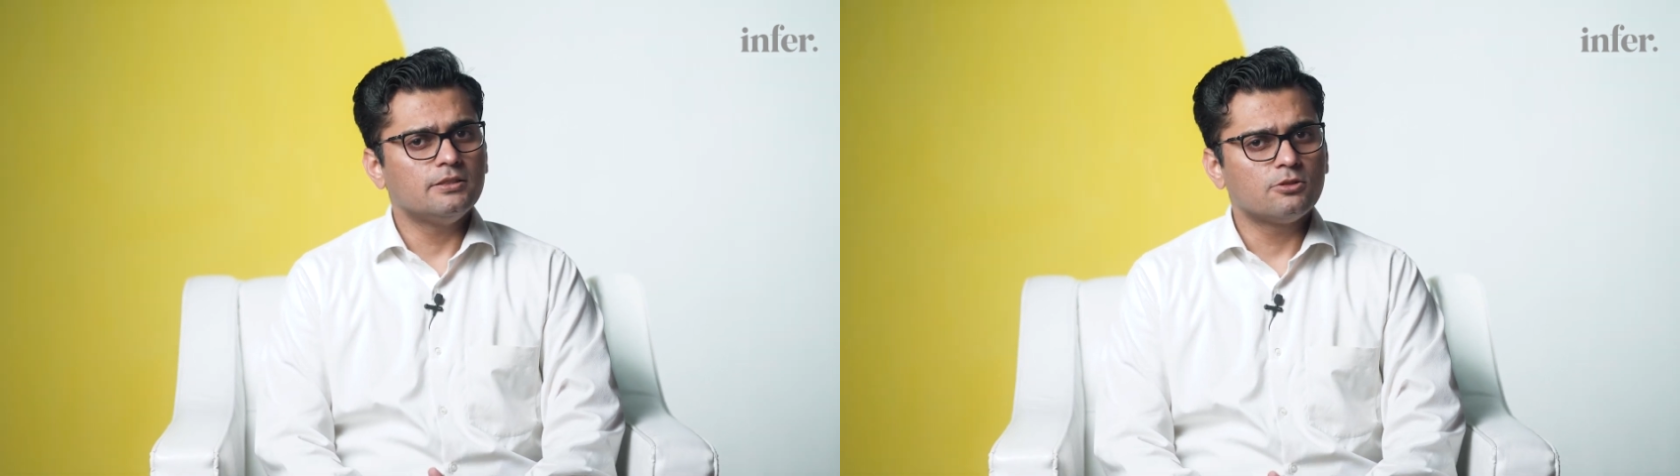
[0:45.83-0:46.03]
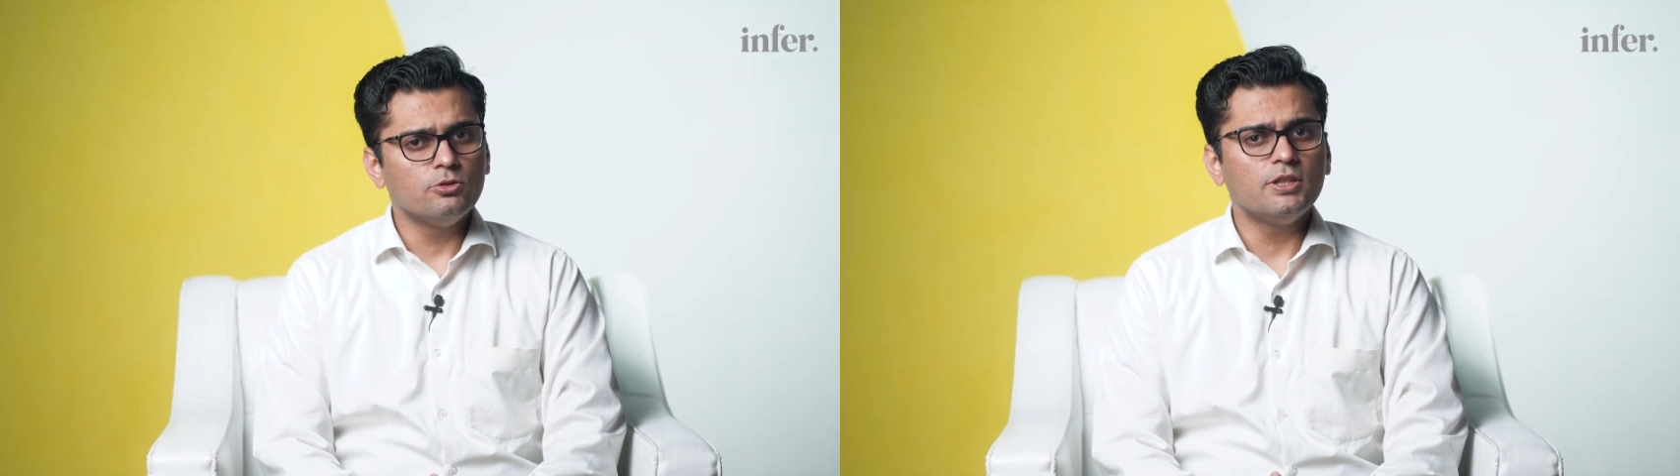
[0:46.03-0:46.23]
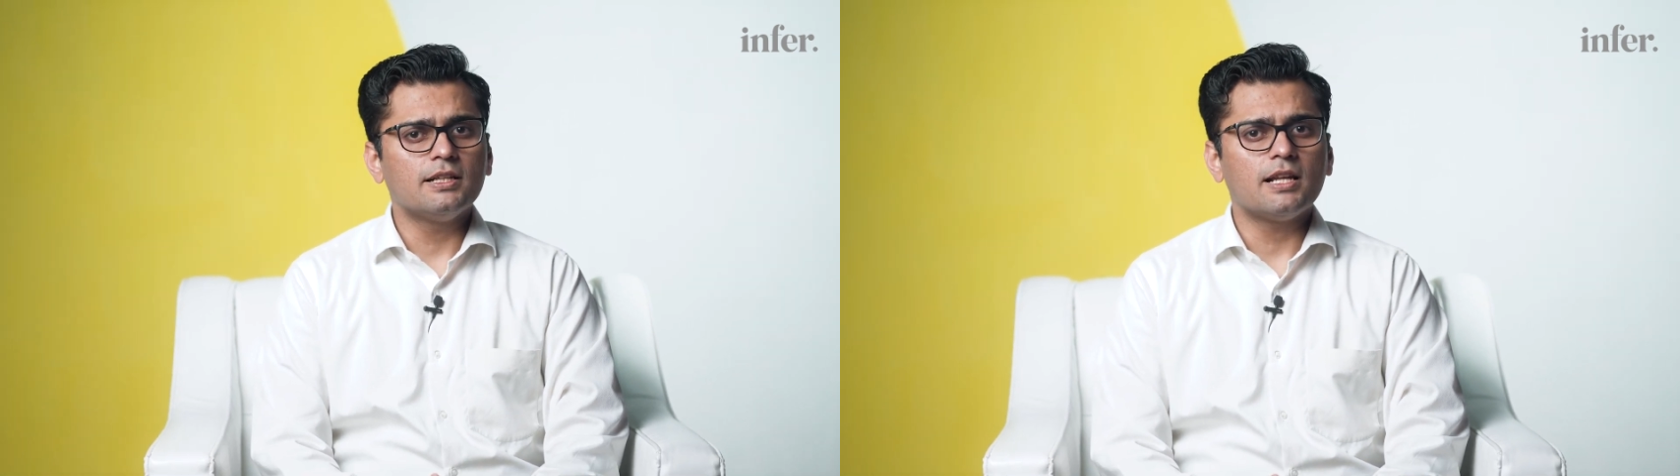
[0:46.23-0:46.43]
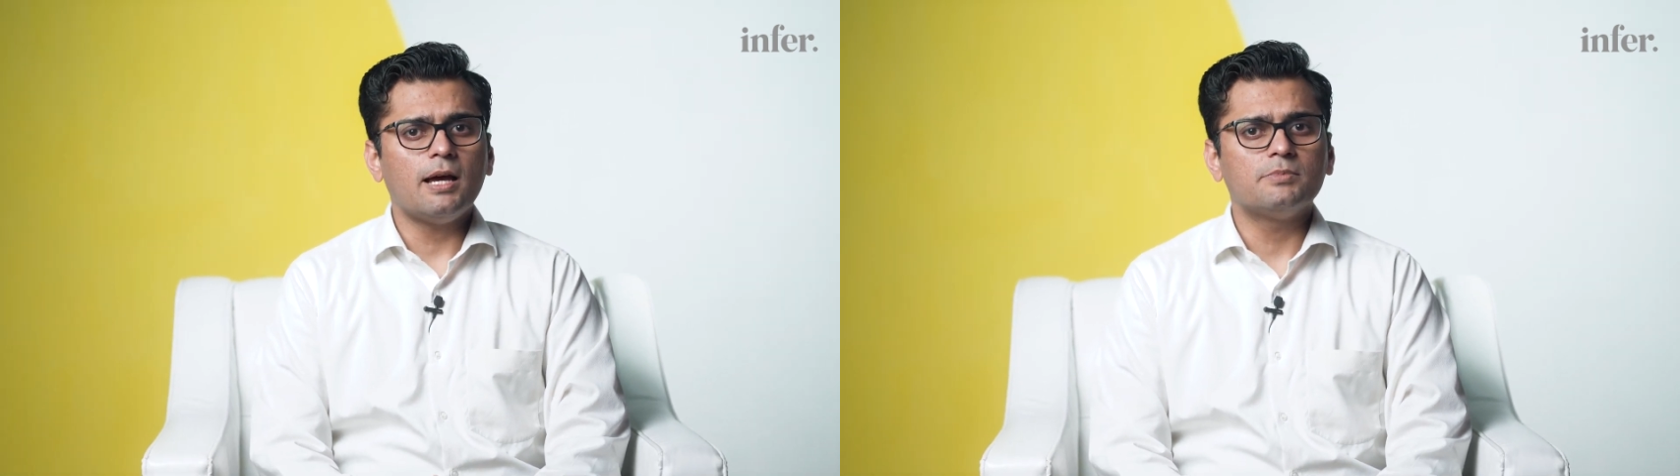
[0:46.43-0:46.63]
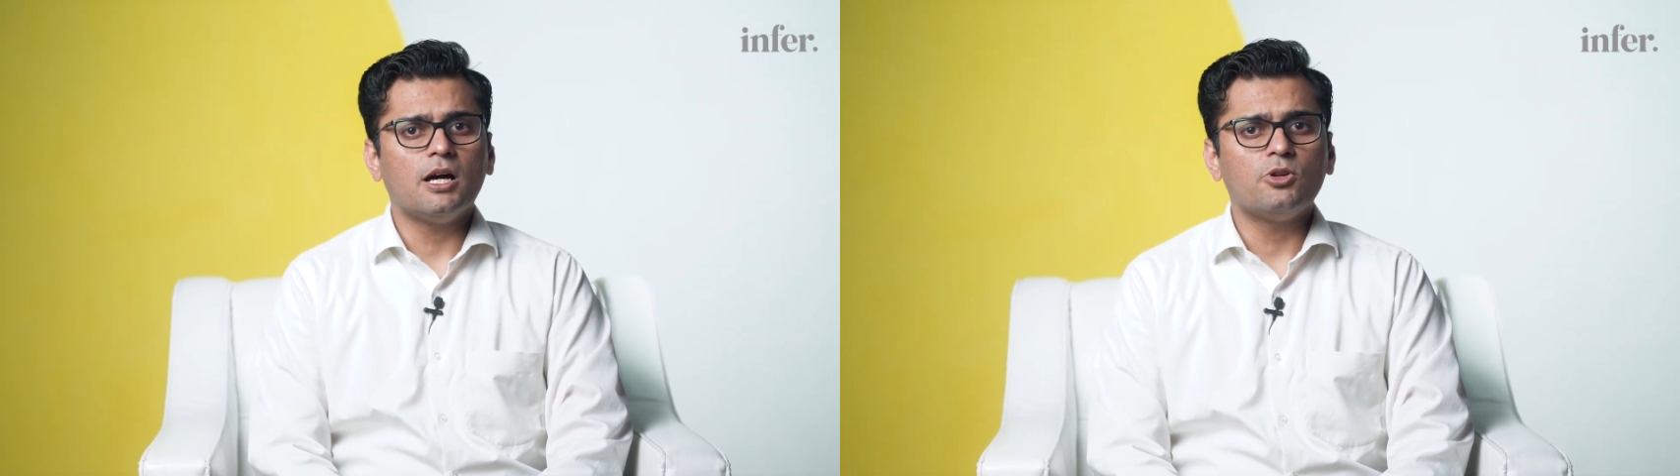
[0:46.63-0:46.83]
including
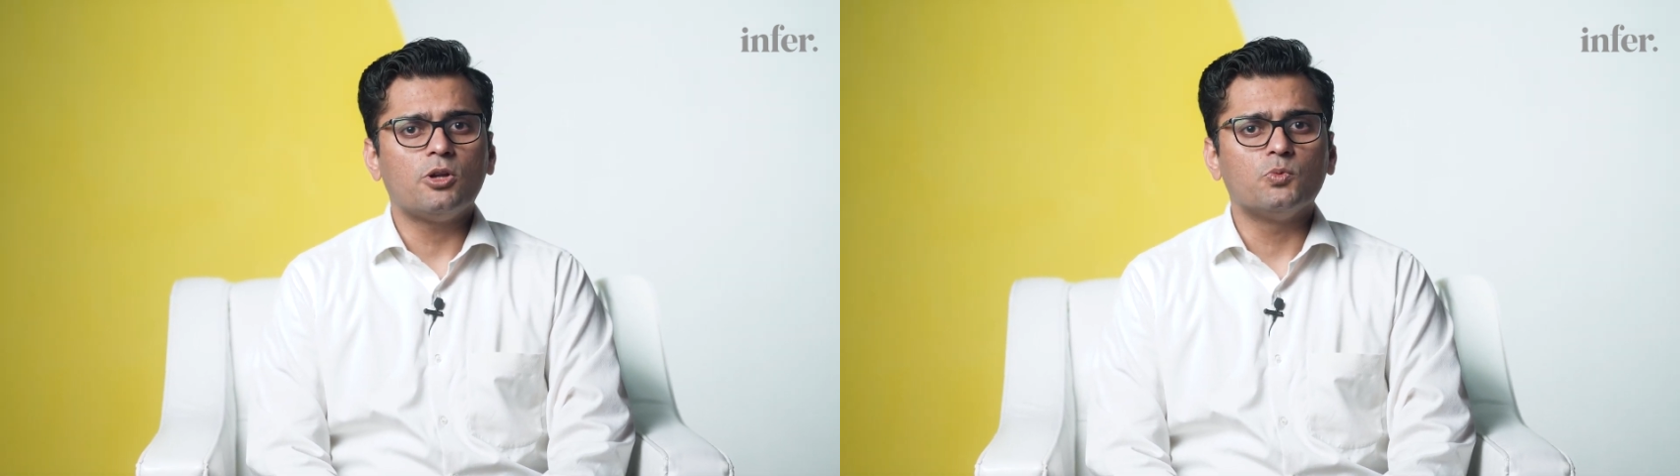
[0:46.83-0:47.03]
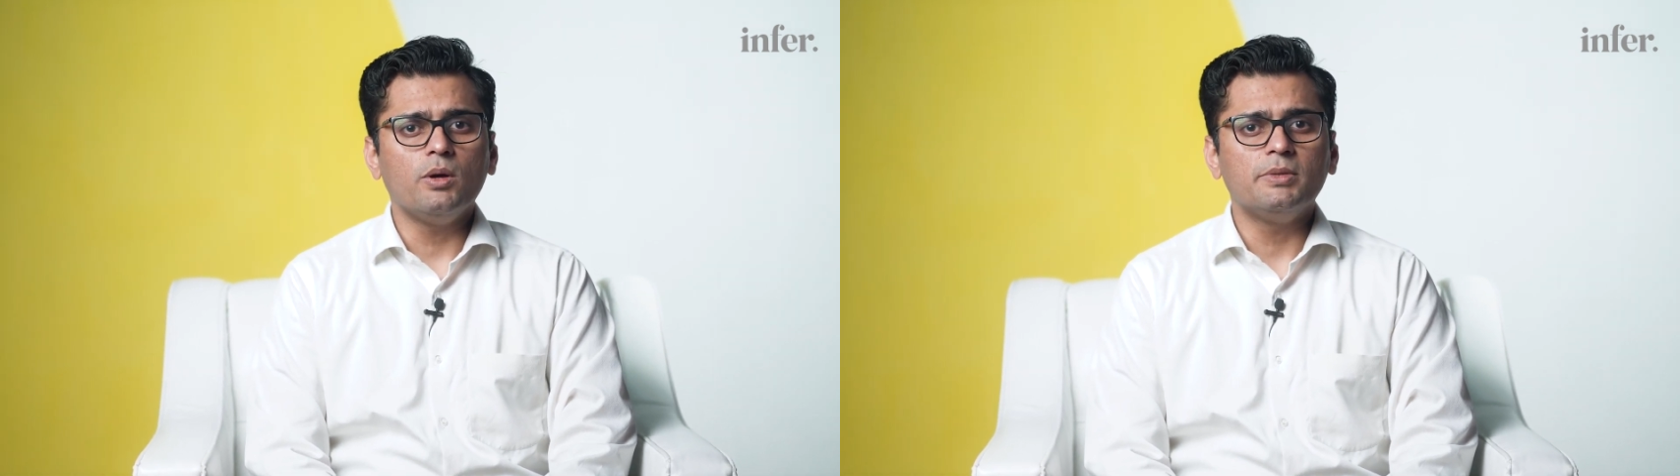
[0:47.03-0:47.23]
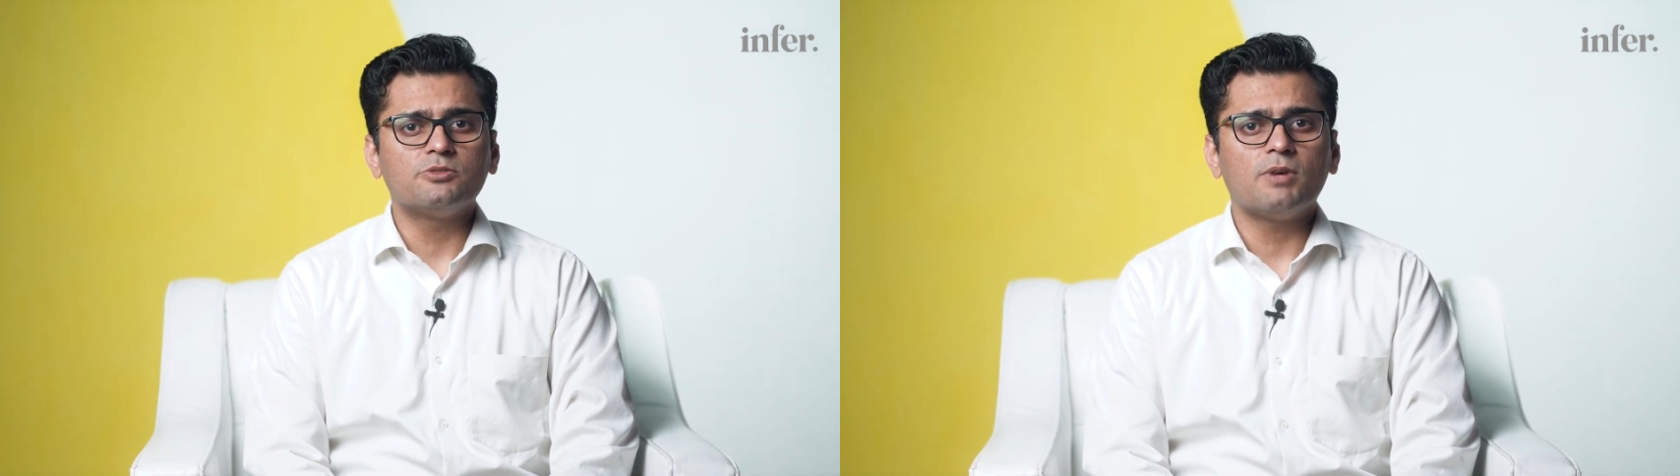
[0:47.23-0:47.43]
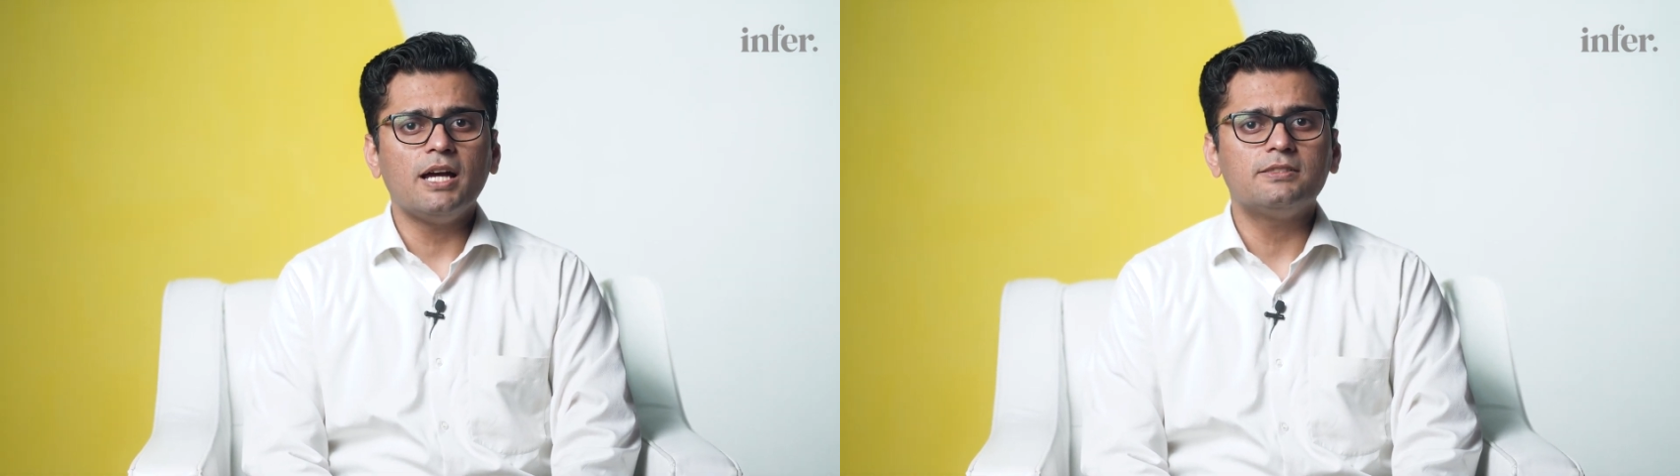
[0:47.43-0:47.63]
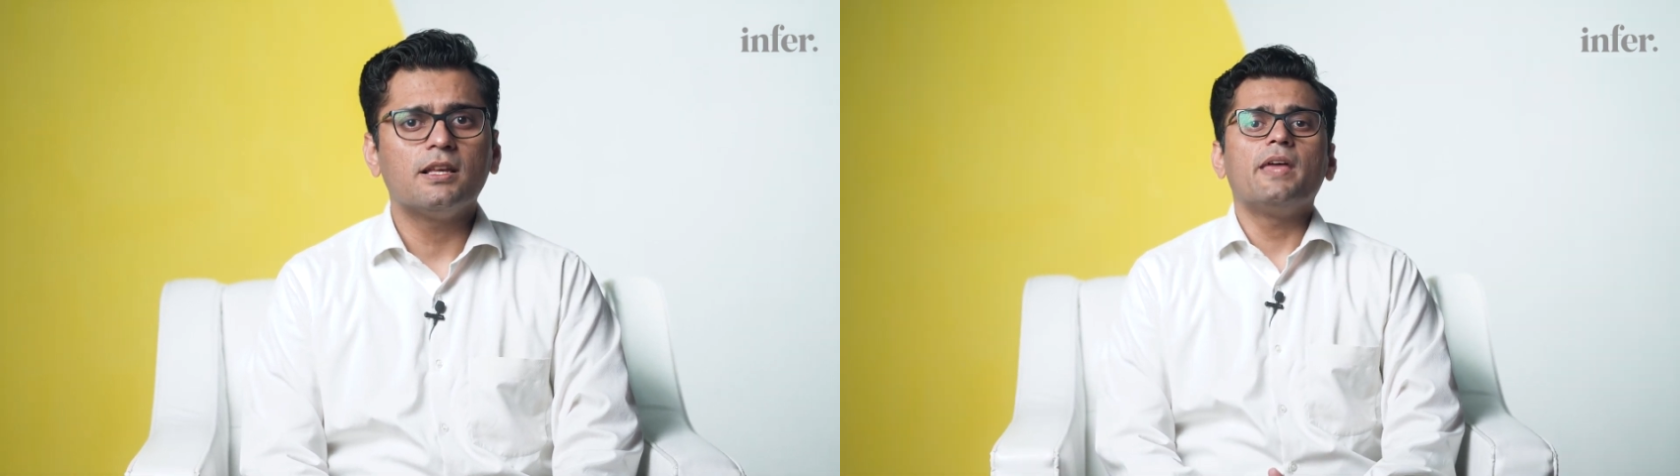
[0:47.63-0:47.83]
clampdown on women's rights,